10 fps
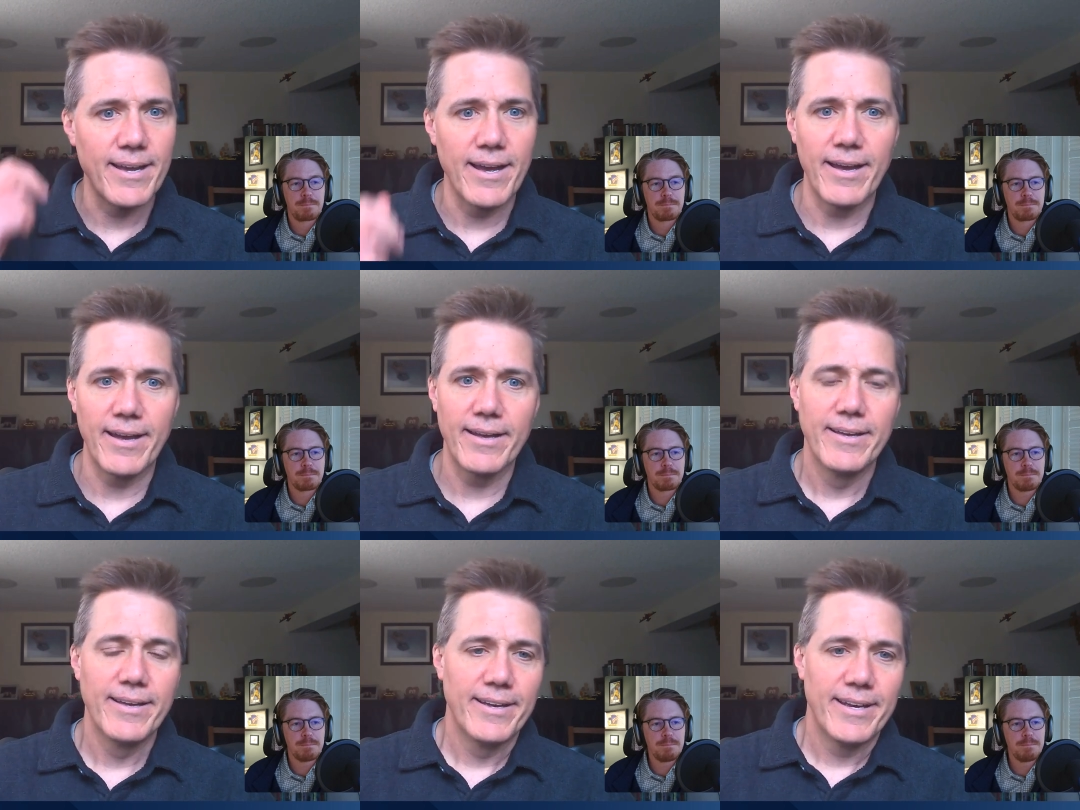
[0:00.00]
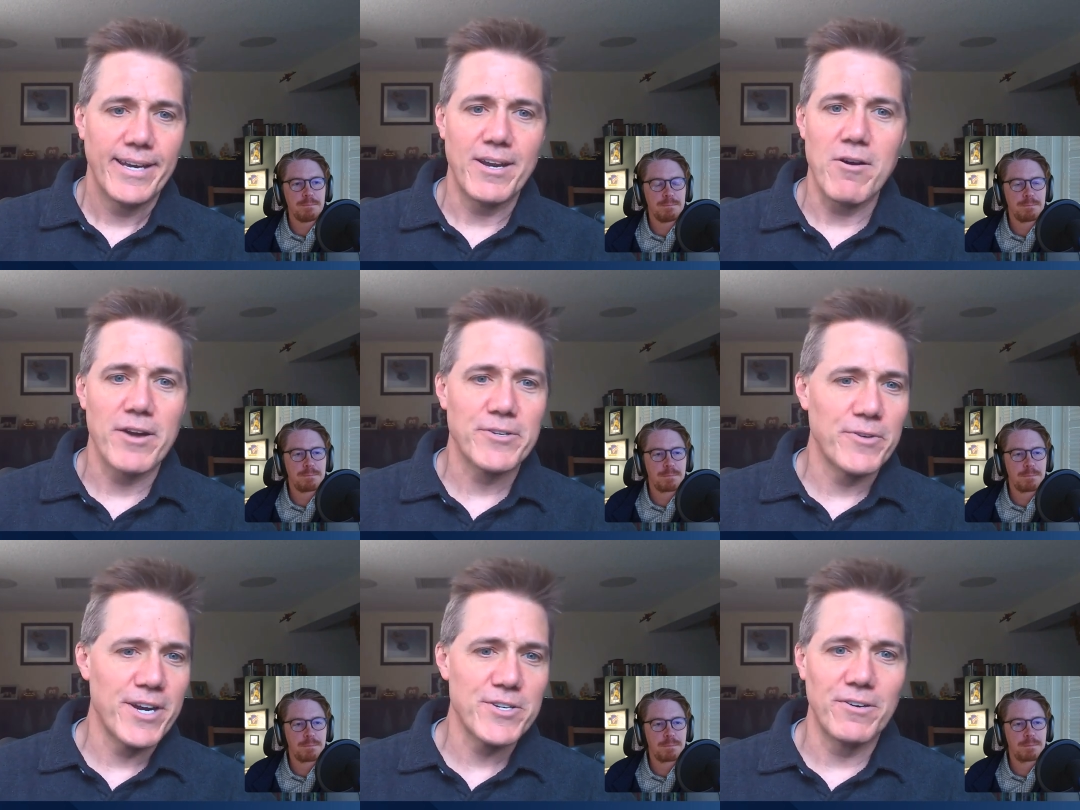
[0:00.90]
Speaker 1: uh, you know, our
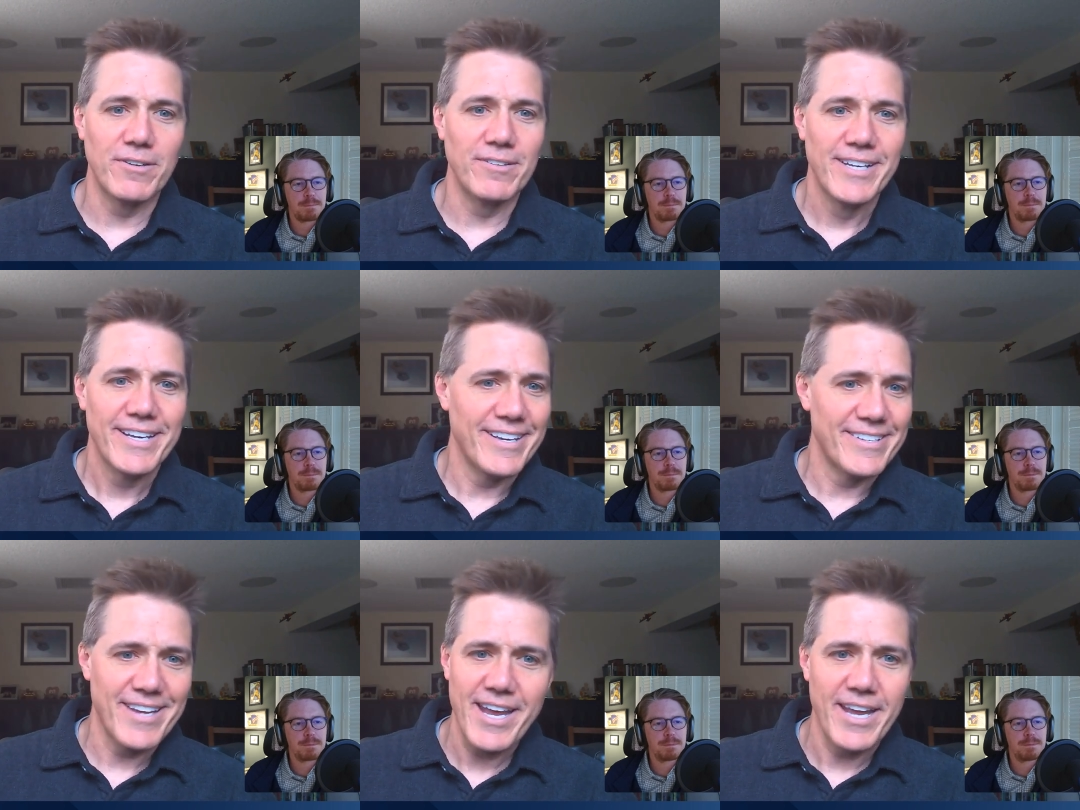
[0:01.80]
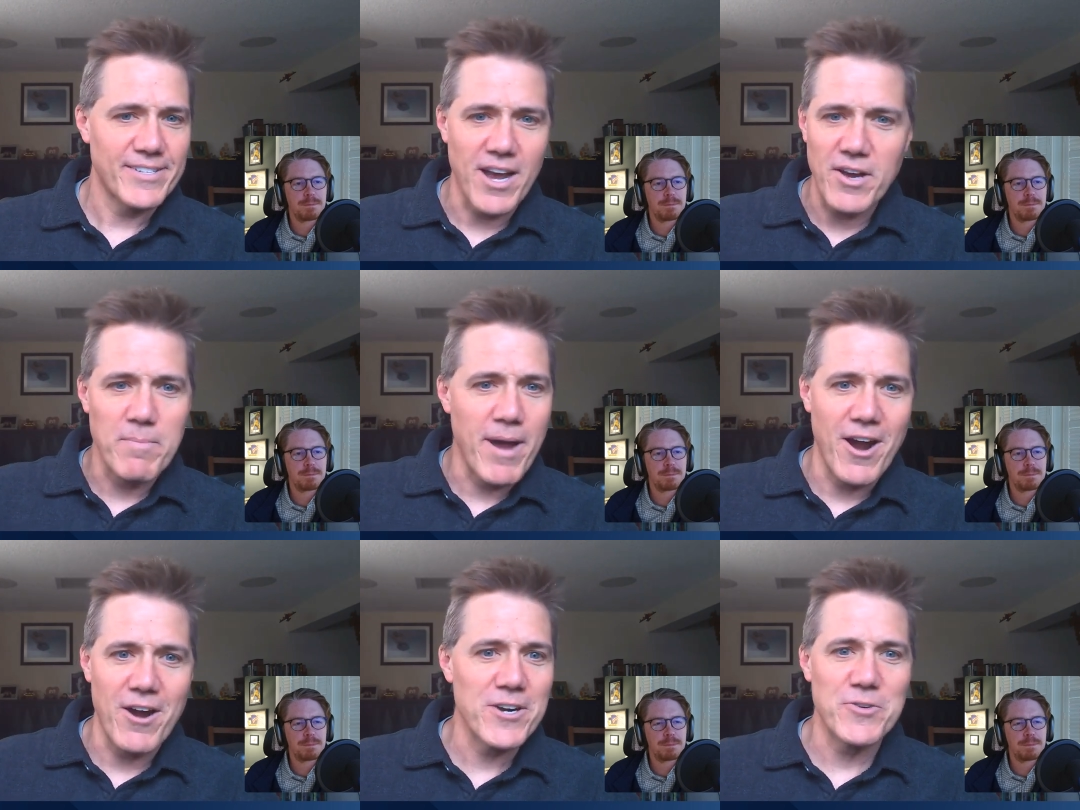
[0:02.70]
traditional is, hey, it's out of
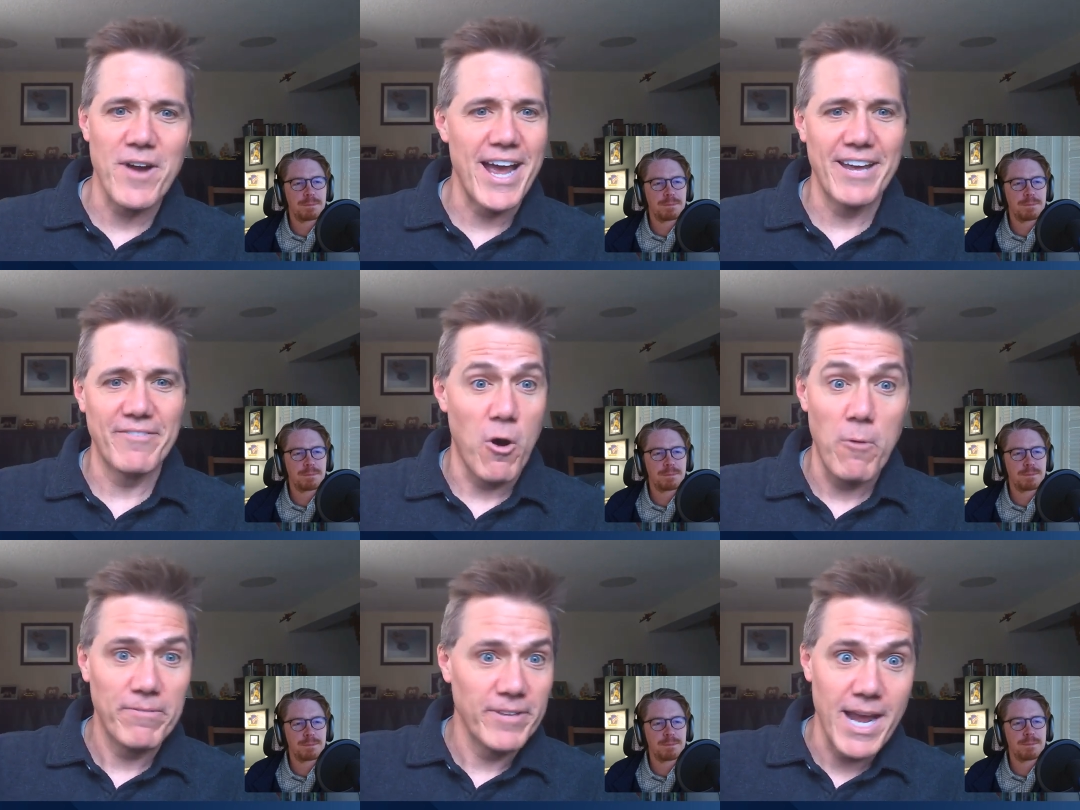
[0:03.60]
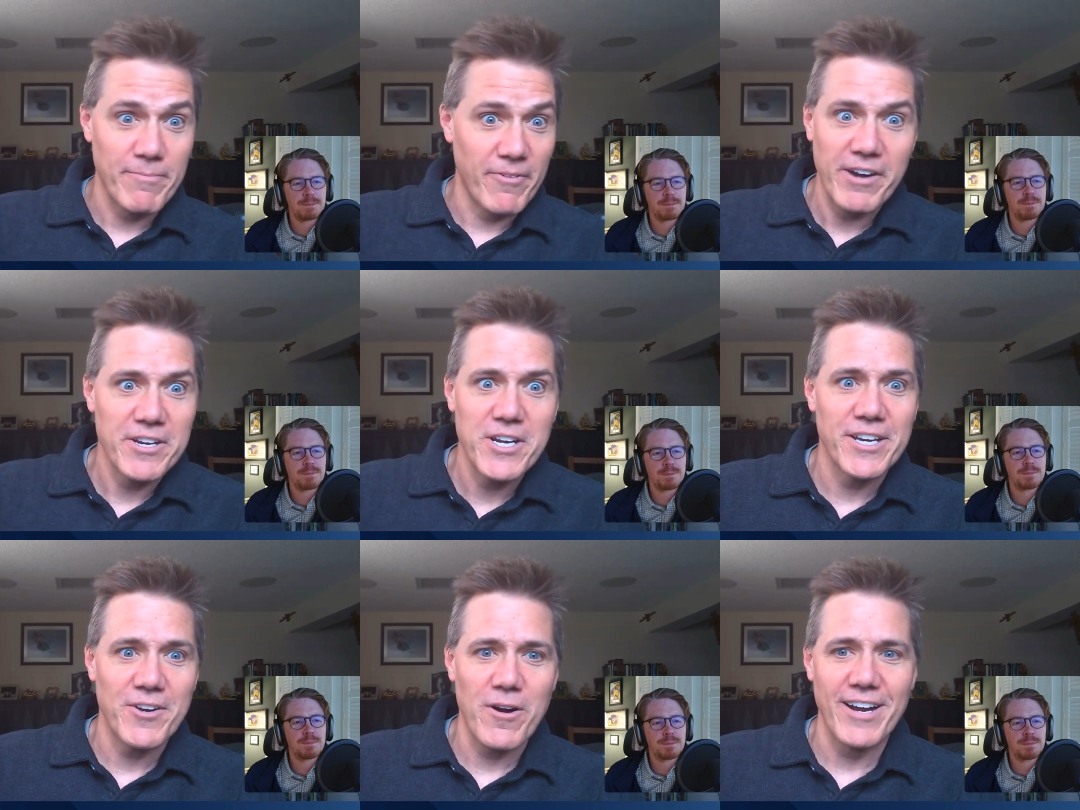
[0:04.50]
my hard drive. Hopefully, I'm very
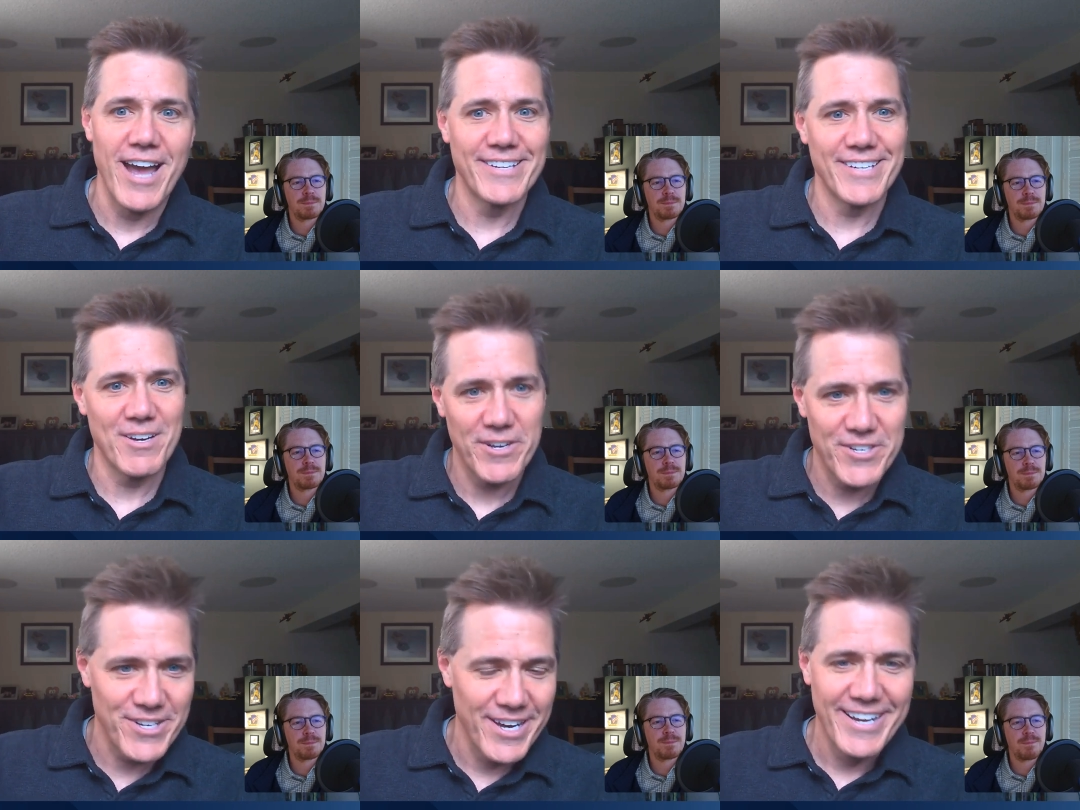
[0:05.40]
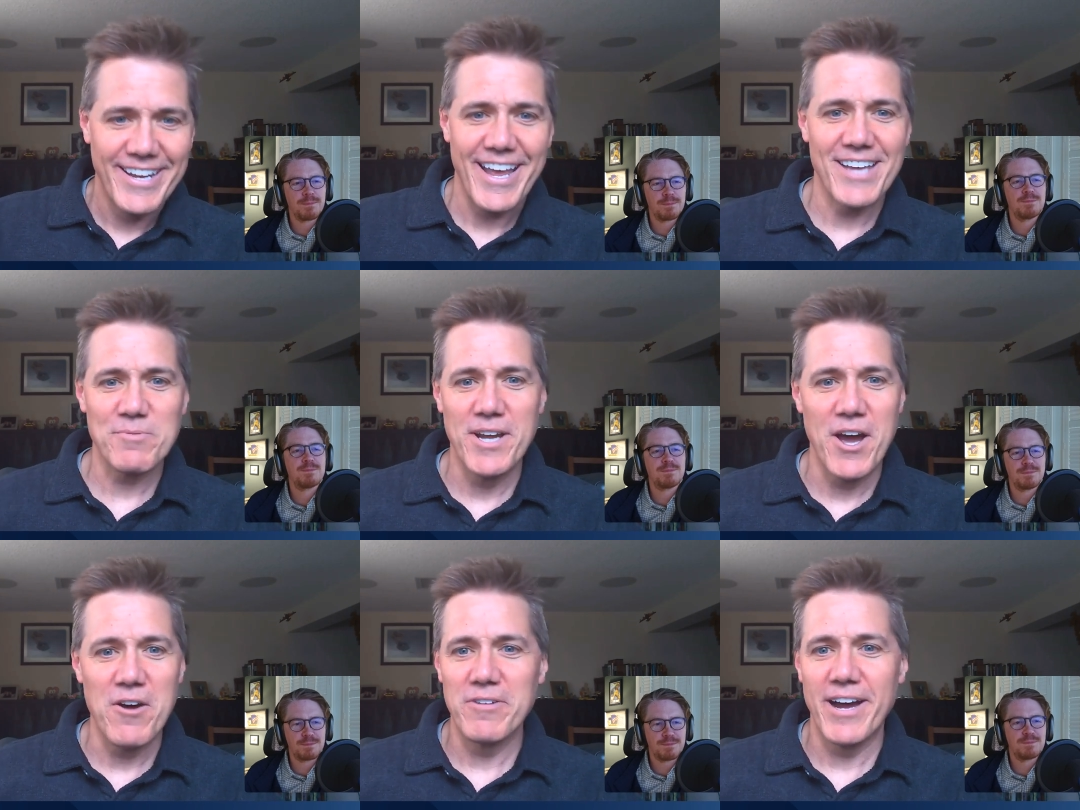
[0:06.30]
good at organizing, which, as we
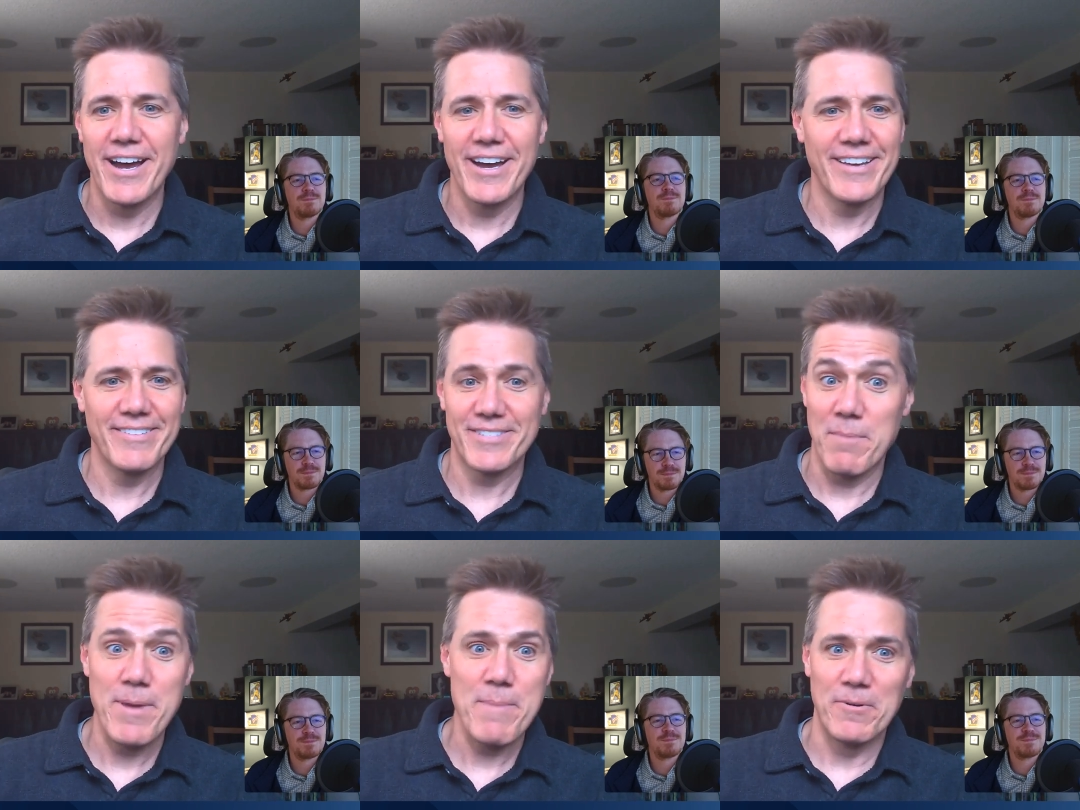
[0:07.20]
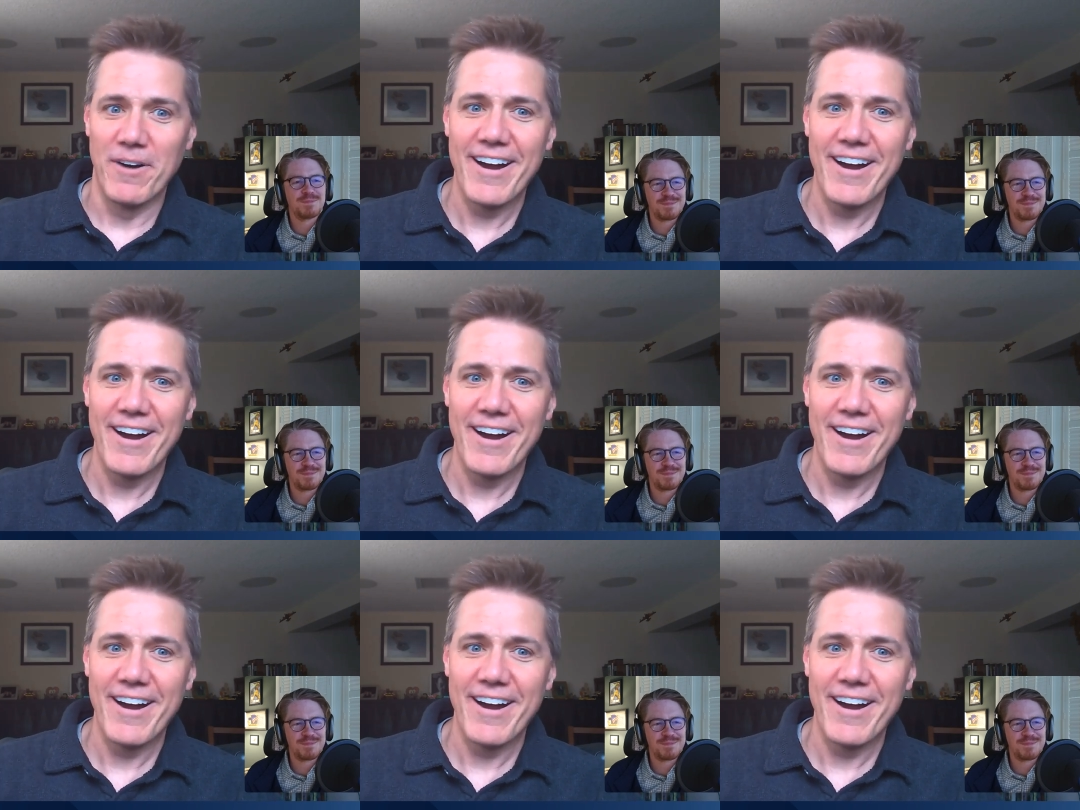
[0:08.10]
know, uh, some people